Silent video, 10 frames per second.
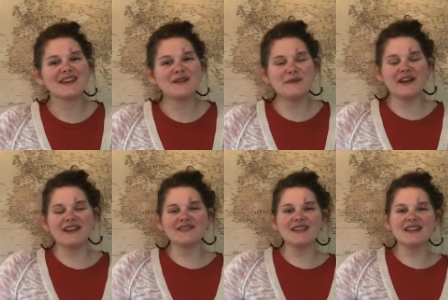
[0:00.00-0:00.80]
Good morning.
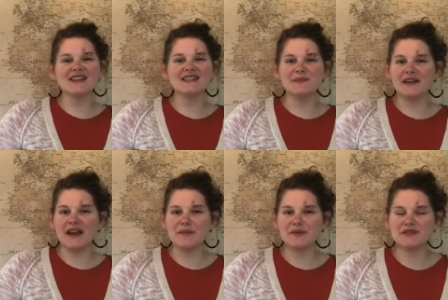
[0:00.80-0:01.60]
It's
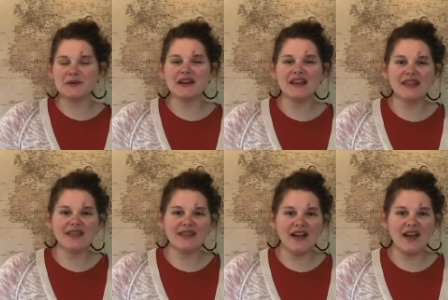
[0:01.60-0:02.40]
Monday, April 20th,
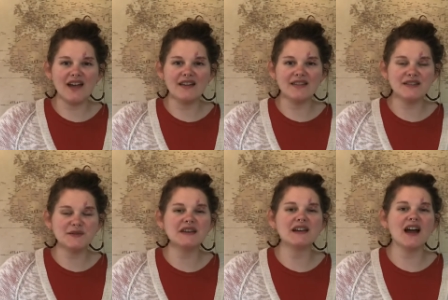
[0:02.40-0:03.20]
and this
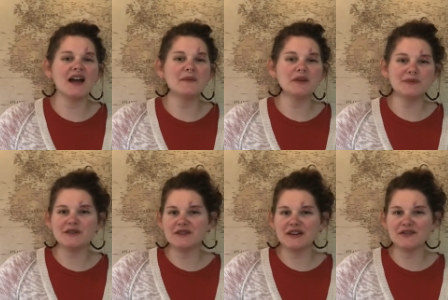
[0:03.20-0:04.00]
week I'm going to be
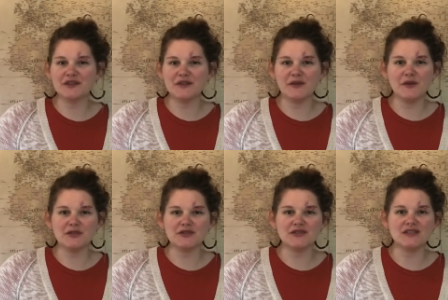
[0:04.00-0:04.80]
doing a few of the
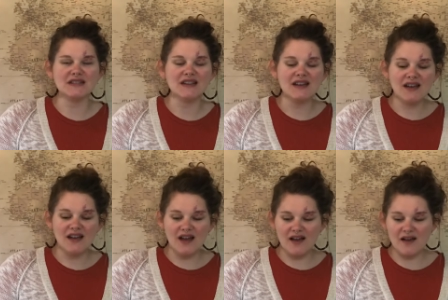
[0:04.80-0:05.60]
devotionals,
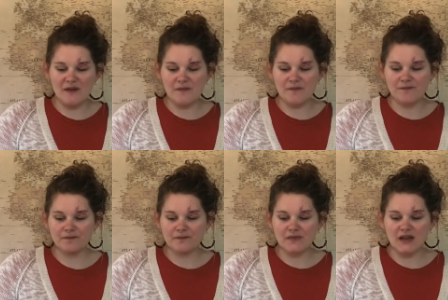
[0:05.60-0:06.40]
um,
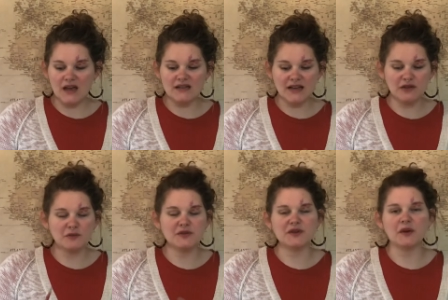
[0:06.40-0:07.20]
and Tyler will
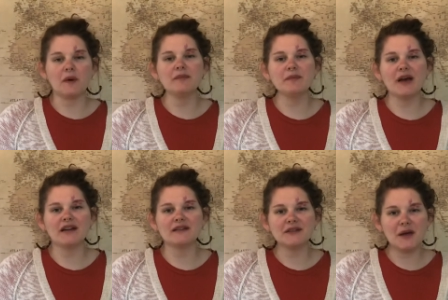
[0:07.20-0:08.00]
be doing one, but
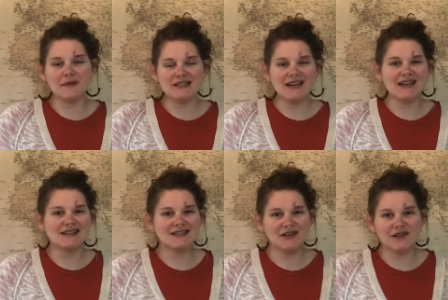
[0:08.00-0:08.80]
you got me today.
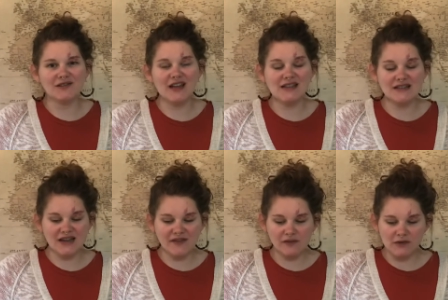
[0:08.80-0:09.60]
So let's
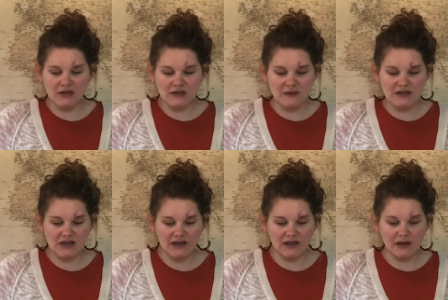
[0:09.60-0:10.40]
dive in. We're going to be
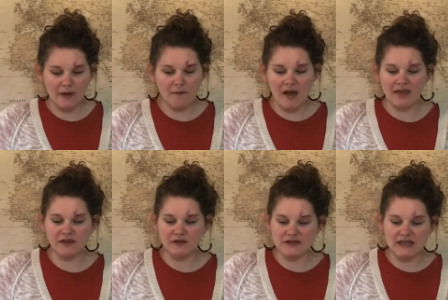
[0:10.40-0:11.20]
talking about
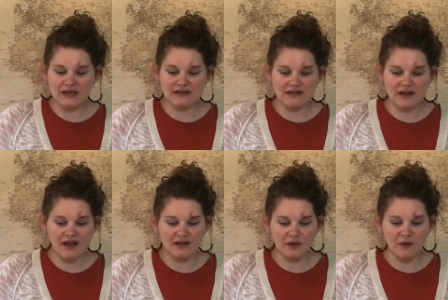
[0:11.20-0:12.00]
Matthew 6
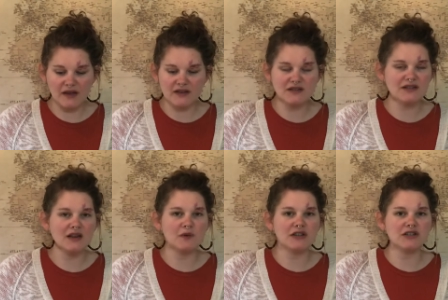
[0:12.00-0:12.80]
and the ways
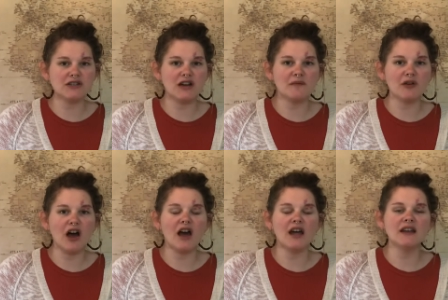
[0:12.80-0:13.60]
in which um,
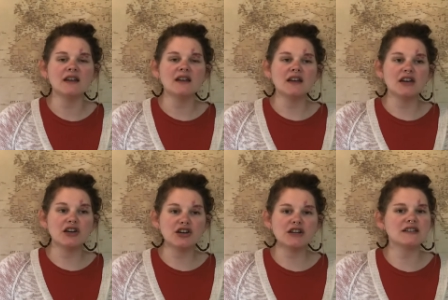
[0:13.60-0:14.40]
God
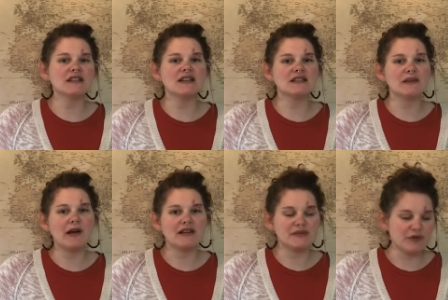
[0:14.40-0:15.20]
encourages us
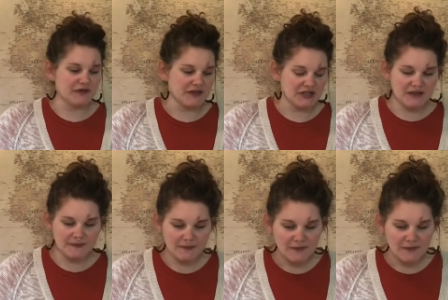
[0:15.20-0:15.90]
about his provision.